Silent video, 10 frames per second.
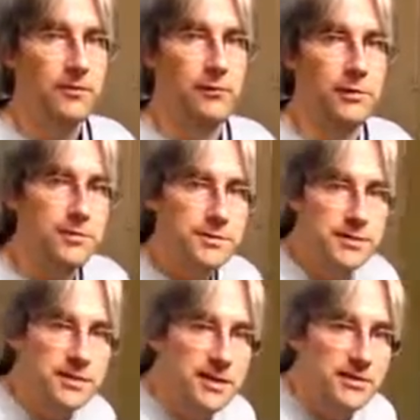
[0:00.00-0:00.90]
We're using a
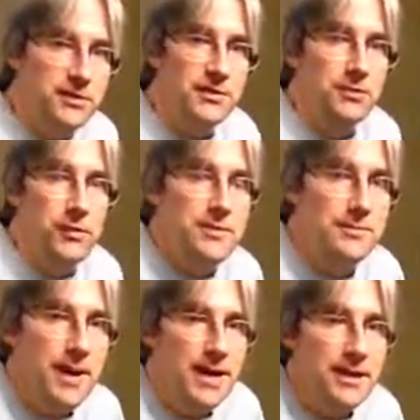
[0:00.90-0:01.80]
Celestion Cream
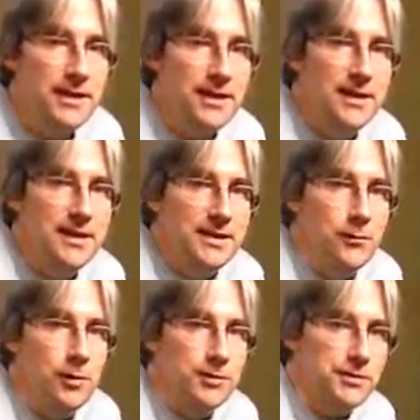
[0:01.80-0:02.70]
back that
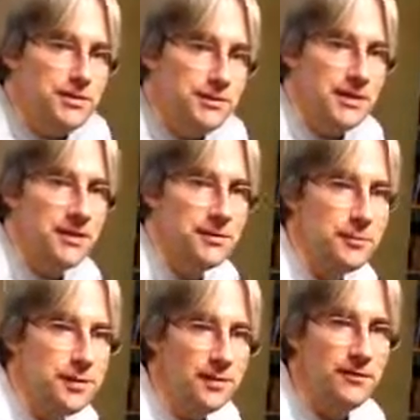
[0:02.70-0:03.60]
we're also using on the
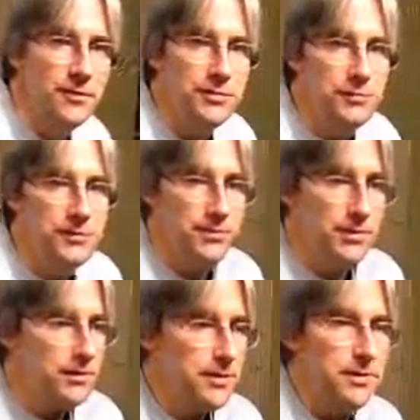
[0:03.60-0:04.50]
20th anniversary
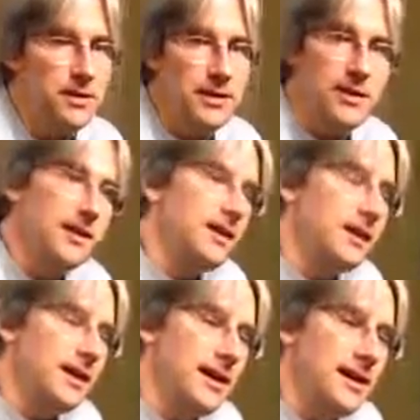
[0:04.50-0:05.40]
Imperial.
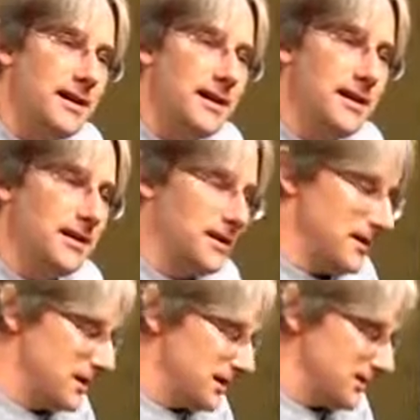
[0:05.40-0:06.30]

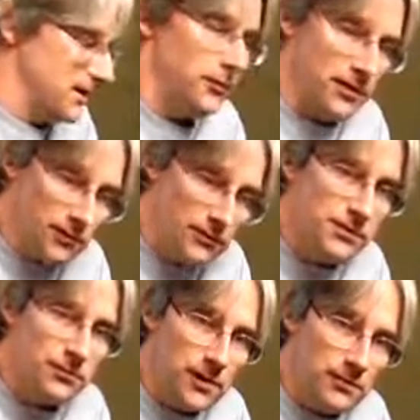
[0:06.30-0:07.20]
It's got reverb and
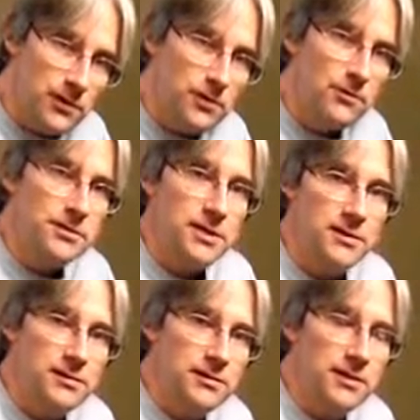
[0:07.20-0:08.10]
tremolo. It's got
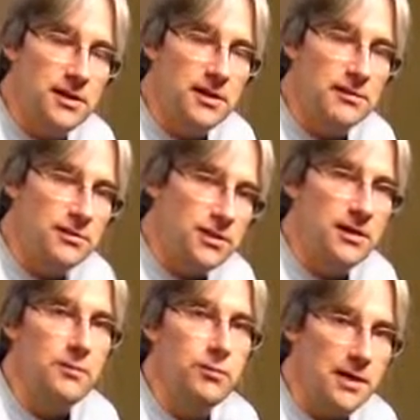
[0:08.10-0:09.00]

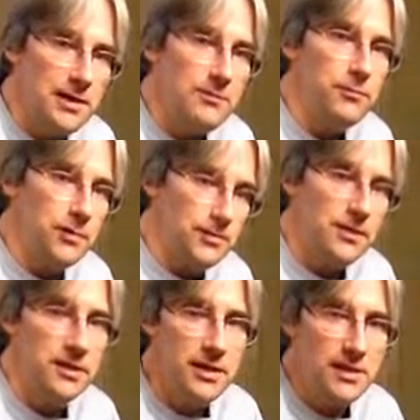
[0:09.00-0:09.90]
2-channel preamp, rhythm
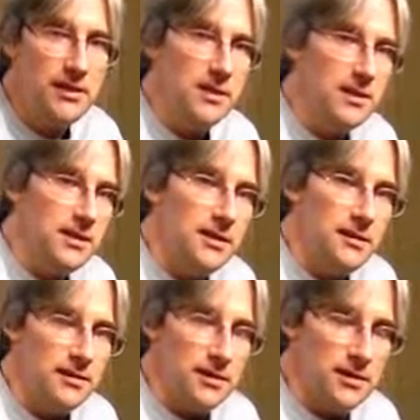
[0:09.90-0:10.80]
and lead.
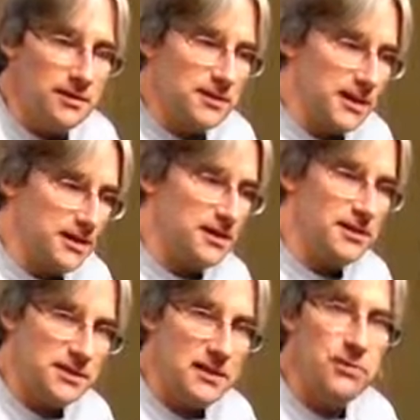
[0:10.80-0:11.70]
Exactly the
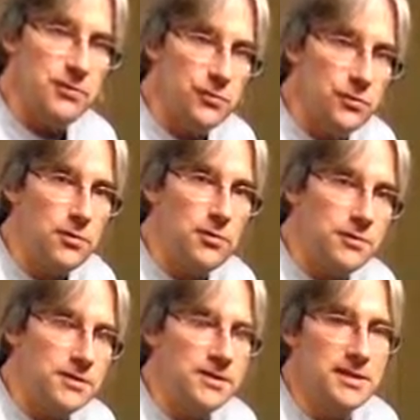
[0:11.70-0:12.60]
same controls
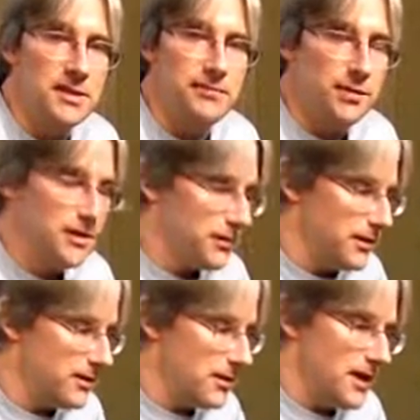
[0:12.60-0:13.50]
as the
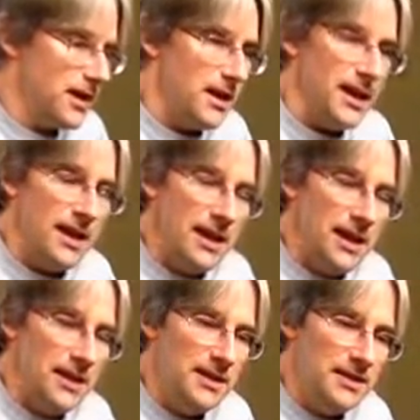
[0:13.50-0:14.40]
Imperial.
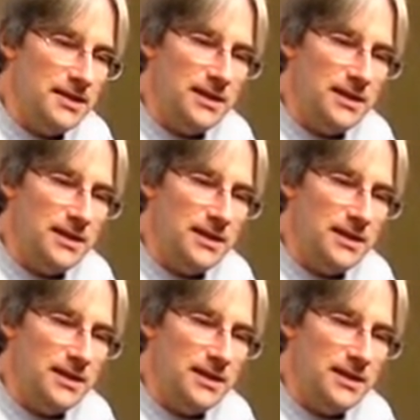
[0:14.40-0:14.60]
And